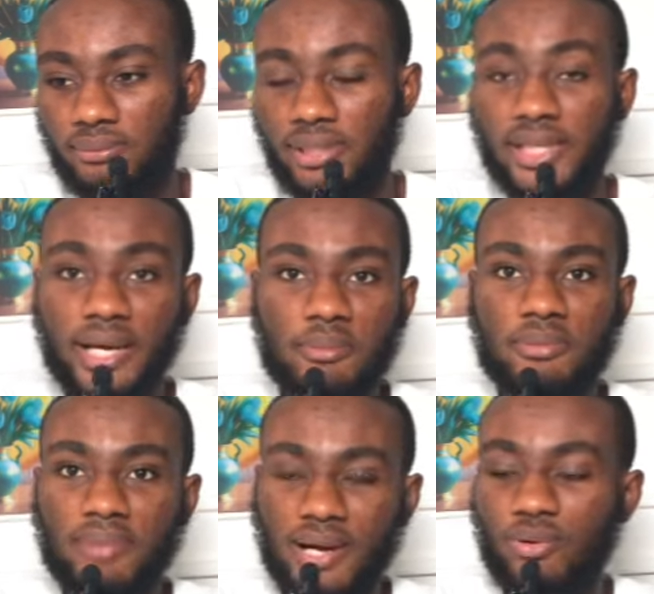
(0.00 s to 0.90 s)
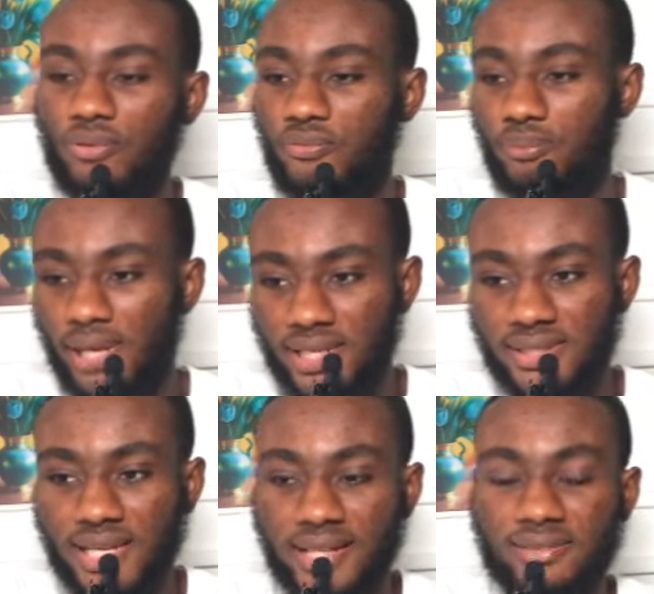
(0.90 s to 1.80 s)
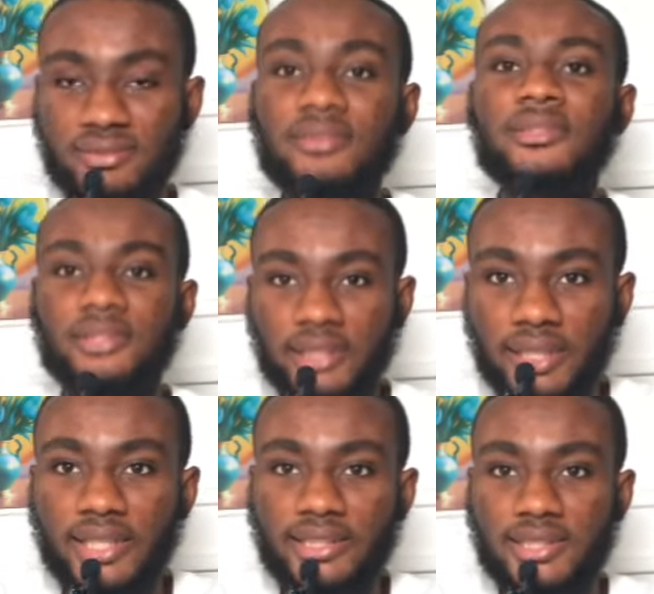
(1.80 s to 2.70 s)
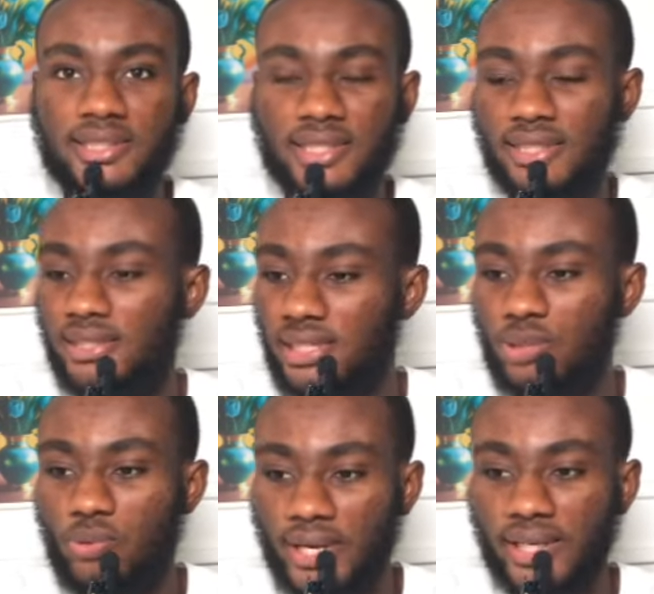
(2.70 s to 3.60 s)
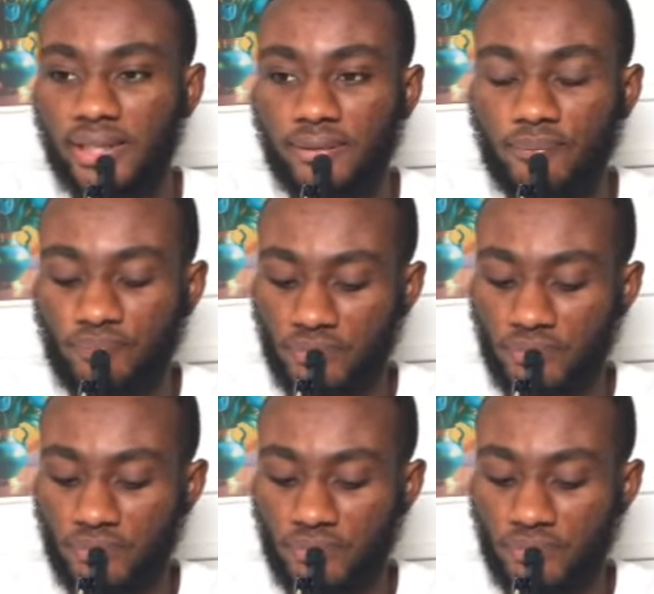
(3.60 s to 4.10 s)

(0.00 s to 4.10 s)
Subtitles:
the coming back of Black Stars, it is indeed working.